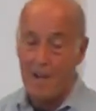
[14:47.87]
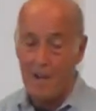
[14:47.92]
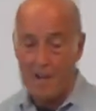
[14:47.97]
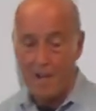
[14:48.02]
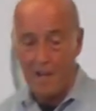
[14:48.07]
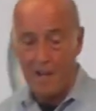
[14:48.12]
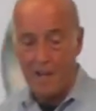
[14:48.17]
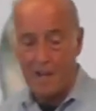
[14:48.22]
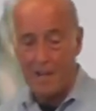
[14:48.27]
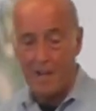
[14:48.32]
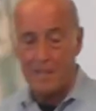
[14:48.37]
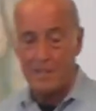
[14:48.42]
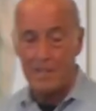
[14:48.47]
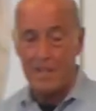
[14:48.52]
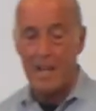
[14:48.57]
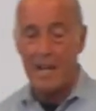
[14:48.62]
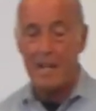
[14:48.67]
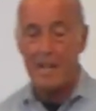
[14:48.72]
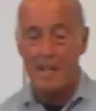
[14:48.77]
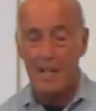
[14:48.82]
Uh,
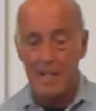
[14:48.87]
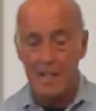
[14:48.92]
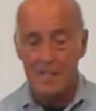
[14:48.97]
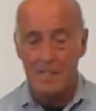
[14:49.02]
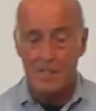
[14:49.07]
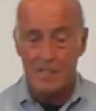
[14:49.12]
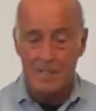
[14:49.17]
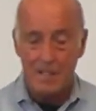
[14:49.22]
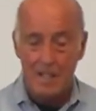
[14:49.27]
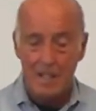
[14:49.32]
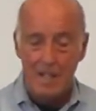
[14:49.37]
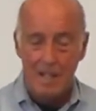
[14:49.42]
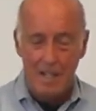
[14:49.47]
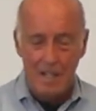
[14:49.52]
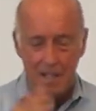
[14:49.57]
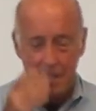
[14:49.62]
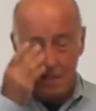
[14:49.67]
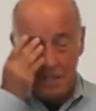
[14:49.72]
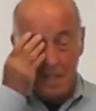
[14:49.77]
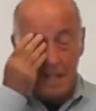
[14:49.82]
and his,
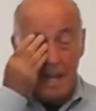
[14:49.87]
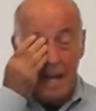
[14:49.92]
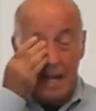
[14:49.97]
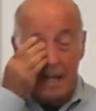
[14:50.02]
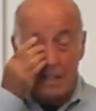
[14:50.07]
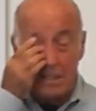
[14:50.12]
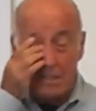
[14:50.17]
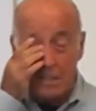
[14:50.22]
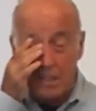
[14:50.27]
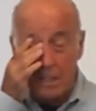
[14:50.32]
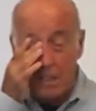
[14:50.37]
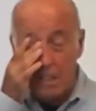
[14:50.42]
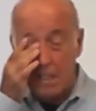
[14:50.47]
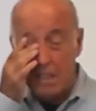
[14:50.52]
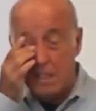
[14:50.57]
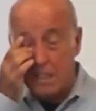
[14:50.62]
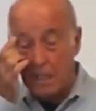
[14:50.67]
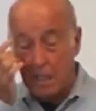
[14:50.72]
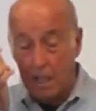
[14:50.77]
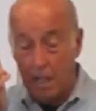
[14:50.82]
his
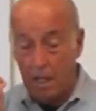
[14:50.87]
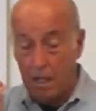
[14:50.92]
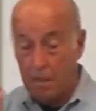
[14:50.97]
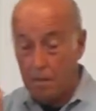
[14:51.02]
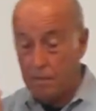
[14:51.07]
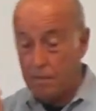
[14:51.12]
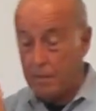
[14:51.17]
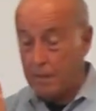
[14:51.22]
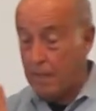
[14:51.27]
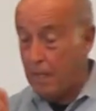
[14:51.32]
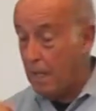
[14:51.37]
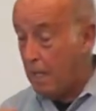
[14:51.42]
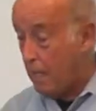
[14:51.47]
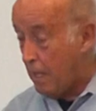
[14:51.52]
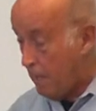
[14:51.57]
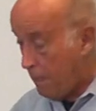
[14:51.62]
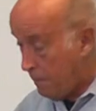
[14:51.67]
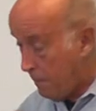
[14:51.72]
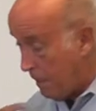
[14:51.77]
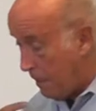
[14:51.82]
analyses of,
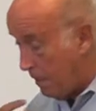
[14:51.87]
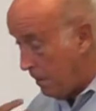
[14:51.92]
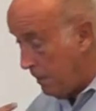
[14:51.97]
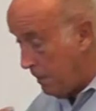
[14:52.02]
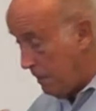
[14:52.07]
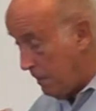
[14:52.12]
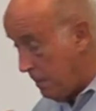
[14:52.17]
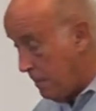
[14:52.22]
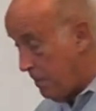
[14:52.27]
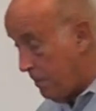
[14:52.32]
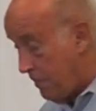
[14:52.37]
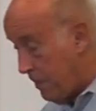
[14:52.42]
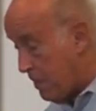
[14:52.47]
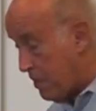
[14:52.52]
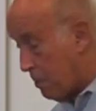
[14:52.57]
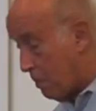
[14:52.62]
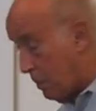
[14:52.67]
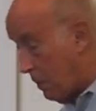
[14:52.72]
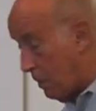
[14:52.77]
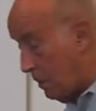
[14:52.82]
of our
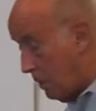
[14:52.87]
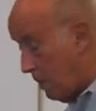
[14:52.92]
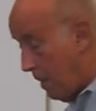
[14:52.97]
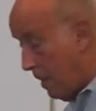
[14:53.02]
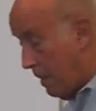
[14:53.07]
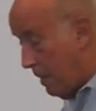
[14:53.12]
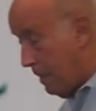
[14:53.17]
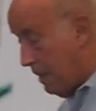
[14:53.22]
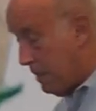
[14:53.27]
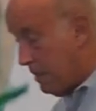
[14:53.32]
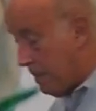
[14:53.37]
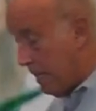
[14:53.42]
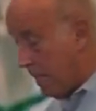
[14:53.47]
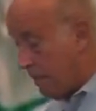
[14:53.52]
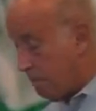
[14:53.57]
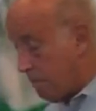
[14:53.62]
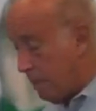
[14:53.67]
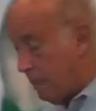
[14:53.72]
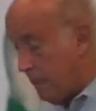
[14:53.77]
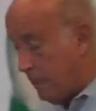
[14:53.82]
individual
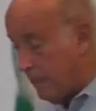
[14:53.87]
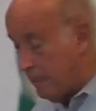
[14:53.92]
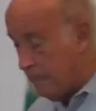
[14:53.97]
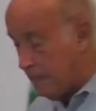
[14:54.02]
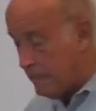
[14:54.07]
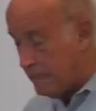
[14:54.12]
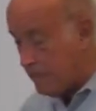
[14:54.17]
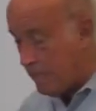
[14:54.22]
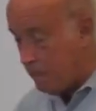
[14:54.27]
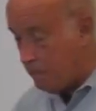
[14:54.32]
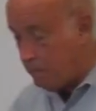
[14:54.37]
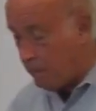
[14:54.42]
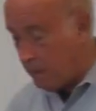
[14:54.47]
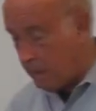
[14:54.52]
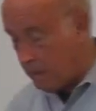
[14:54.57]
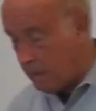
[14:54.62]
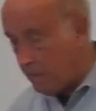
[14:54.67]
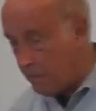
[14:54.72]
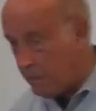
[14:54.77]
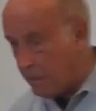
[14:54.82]
integrity and
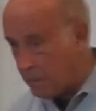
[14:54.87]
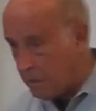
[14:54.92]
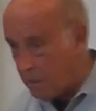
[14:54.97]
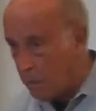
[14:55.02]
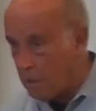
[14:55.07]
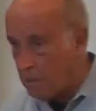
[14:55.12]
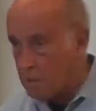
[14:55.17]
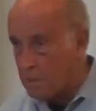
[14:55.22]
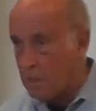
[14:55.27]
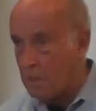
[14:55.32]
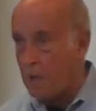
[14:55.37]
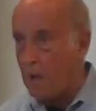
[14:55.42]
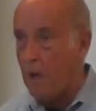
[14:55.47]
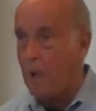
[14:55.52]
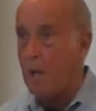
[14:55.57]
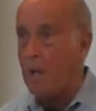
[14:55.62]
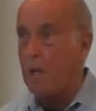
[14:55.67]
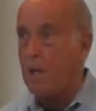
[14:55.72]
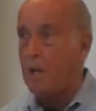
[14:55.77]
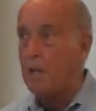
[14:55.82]
integrity of the culture,
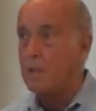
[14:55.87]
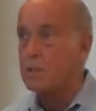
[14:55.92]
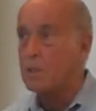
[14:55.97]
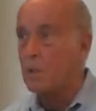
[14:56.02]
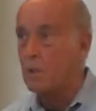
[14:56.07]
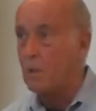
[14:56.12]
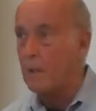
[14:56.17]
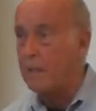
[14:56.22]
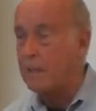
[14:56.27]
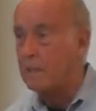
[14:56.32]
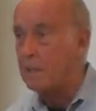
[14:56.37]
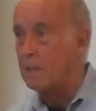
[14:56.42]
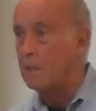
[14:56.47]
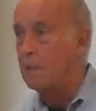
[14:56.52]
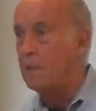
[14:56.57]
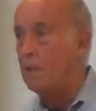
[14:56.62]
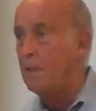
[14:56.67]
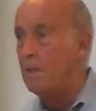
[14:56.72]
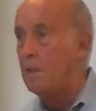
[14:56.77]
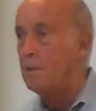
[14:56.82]
it's quite
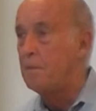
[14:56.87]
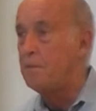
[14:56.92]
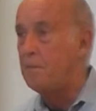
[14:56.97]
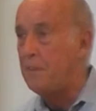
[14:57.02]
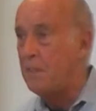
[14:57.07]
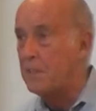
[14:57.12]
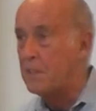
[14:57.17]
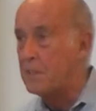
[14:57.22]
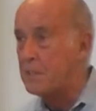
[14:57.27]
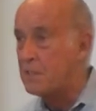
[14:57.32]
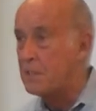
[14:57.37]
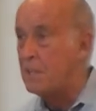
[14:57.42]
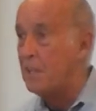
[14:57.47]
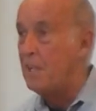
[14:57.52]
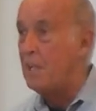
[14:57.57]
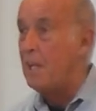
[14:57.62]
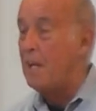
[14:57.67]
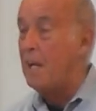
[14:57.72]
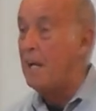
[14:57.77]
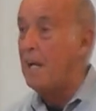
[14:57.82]
fierce
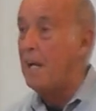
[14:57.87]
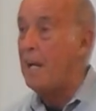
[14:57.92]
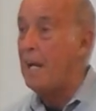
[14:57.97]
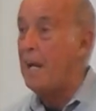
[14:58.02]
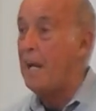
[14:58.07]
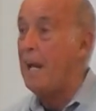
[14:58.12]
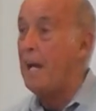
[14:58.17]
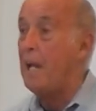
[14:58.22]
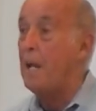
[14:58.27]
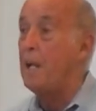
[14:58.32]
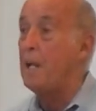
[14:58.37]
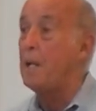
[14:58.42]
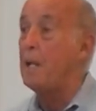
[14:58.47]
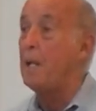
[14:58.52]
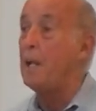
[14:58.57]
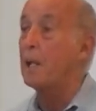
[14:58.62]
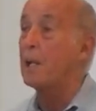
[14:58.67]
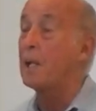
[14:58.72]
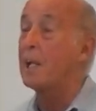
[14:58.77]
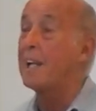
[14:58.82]
and
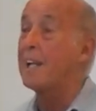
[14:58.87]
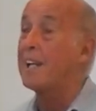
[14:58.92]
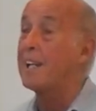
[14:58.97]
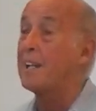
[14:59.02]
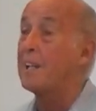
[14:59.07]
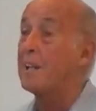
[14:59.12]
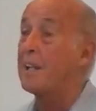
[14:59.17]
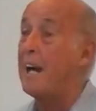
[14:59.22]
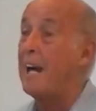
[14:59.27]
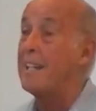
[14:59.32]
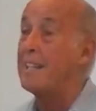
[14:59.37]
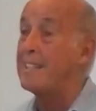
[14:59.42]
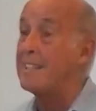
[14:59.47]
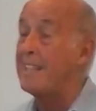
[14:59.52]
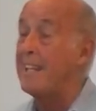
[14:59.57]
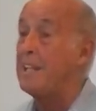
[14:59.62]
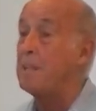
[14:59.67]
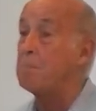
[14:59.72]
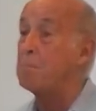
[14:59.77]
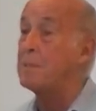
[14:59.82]
I
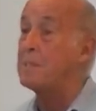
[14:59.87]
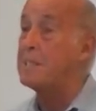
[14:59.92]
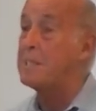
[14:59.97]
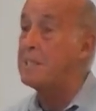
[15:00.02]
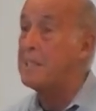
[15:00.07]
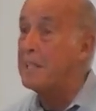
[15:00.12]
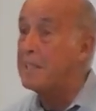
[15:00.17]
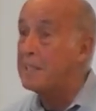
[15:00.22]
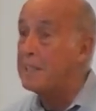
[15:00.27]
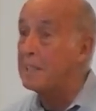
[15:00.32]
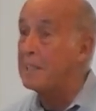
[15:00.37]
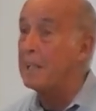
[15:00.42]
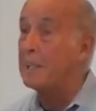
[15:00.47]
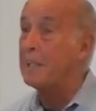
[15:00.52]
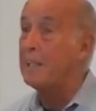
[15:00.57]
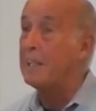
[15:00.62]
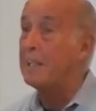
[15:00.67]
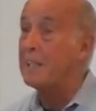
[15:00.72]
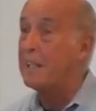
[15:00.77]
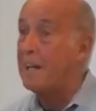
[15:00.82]
think,
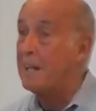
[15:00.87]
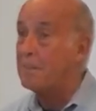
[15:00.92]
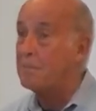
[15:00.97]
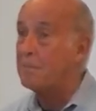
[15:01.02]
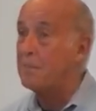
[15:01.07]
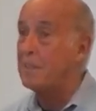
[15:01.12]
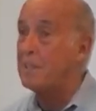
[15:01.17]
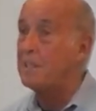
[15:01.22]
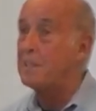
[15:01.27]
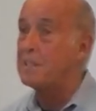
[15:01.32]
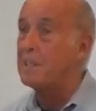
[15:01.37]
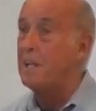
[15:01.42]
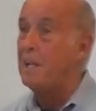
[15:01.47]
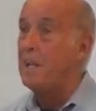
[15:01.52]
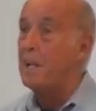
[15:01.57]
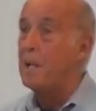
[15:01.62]
particularly confident